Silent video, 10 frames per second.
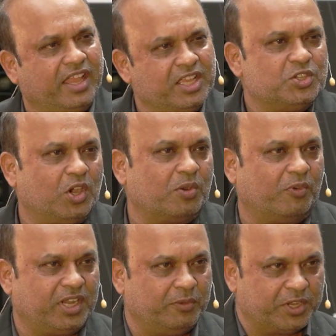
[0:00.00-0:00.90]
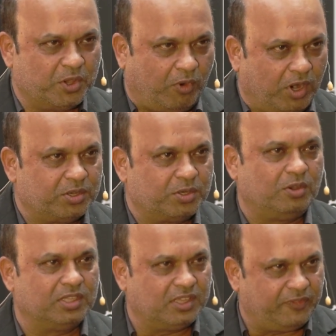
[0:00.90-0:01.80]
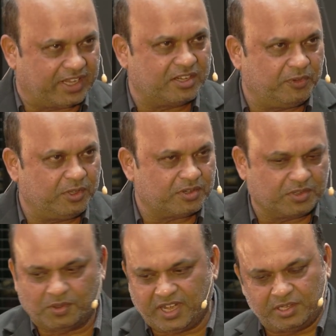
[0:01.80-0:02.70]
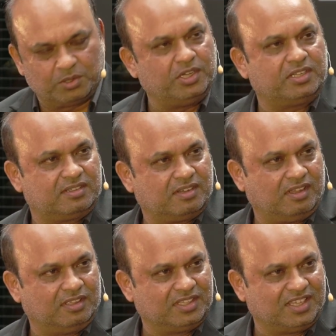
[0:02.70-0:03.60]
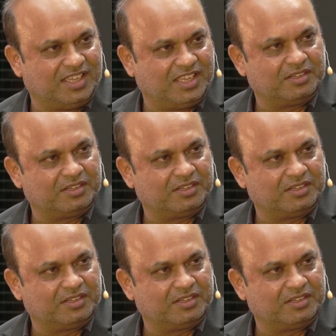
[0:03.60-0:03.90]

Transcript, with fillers: in short whatever you want to do on the factory floor you can do it on the